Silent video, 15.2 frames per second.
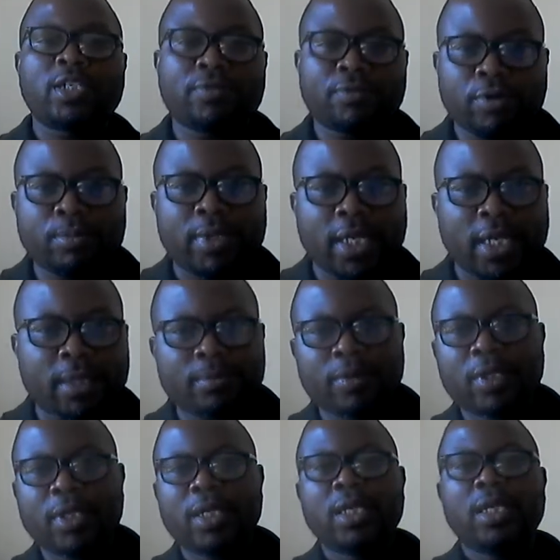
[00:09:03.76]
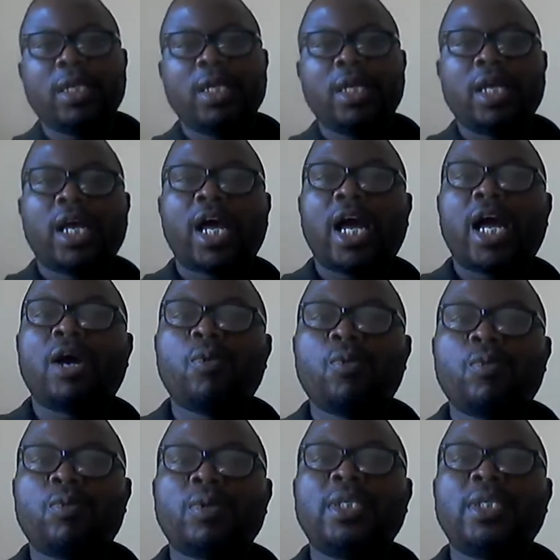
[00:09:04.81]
from them and